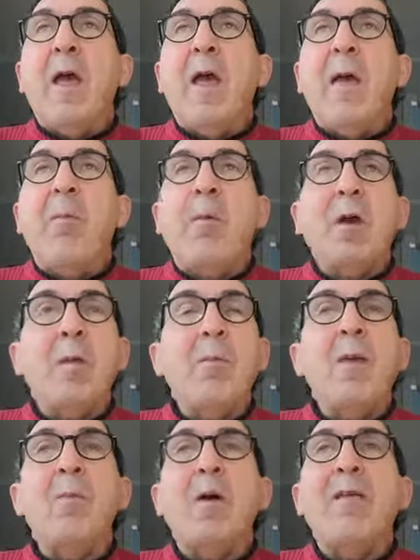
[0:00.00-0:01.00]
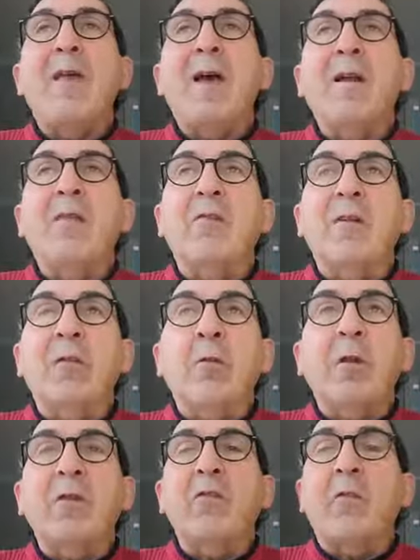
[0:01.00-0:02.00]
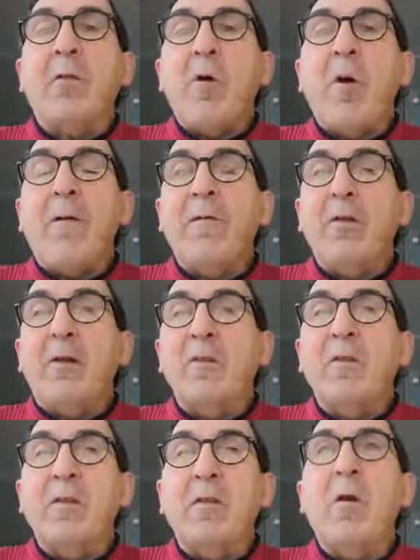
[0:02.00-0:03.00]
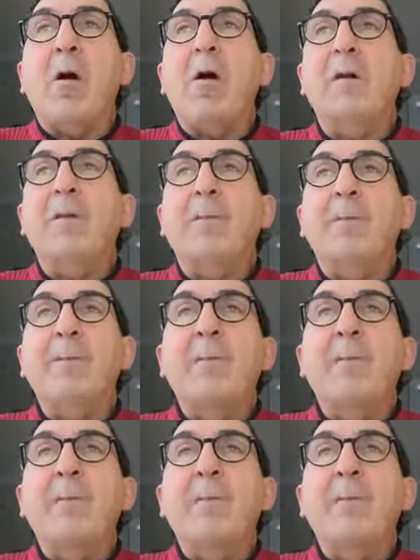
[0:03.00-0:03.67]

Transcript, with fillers: And what I mean by that is increase your confidence in God,